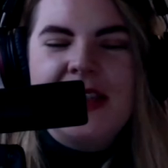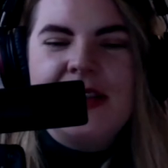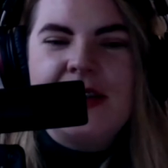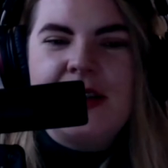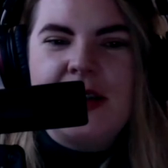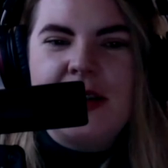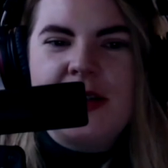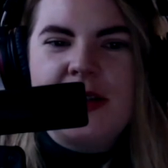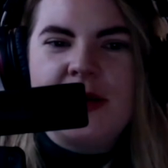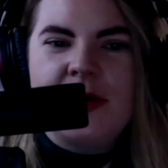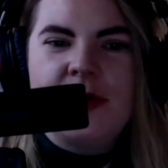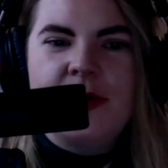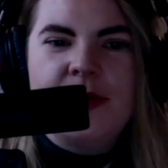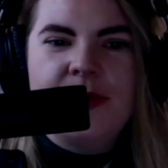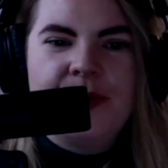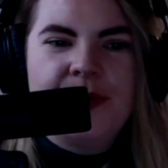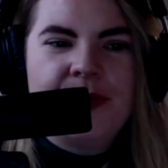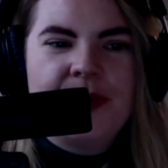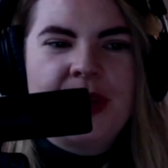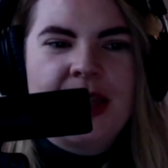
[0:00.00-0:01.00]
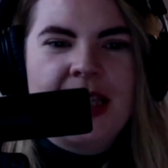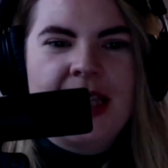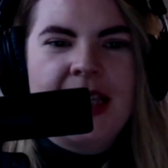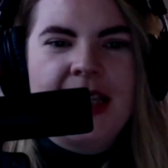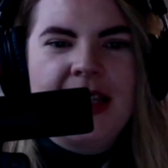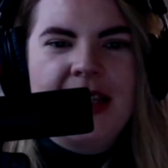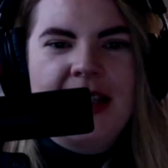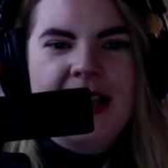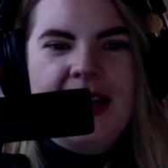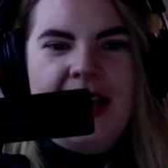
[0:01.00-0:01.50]
That's awesome.
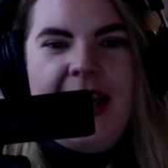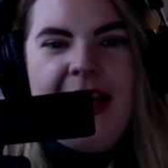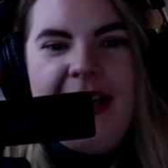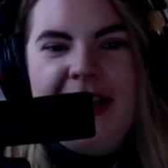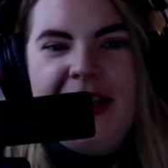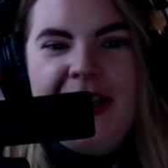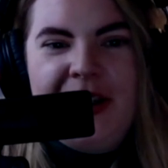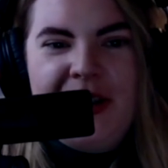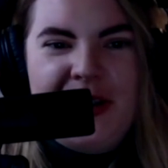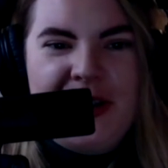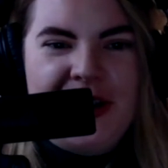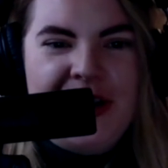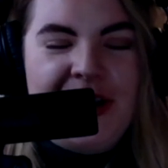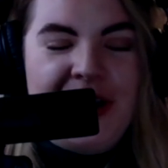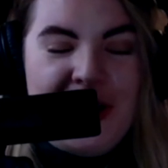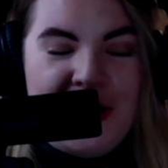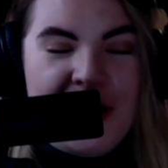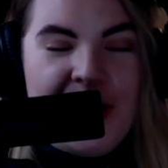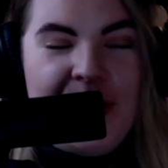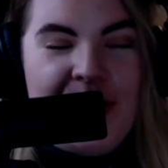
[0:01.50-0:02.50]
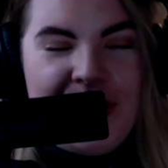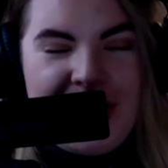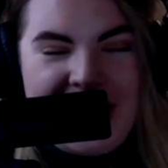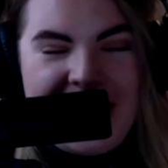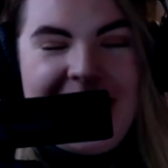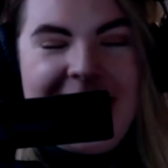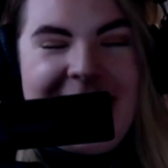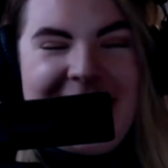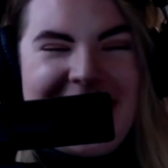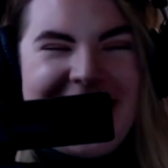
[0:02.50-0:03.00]
I can ag agree with
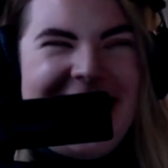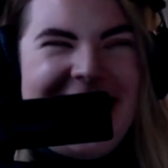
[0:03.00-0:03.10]
that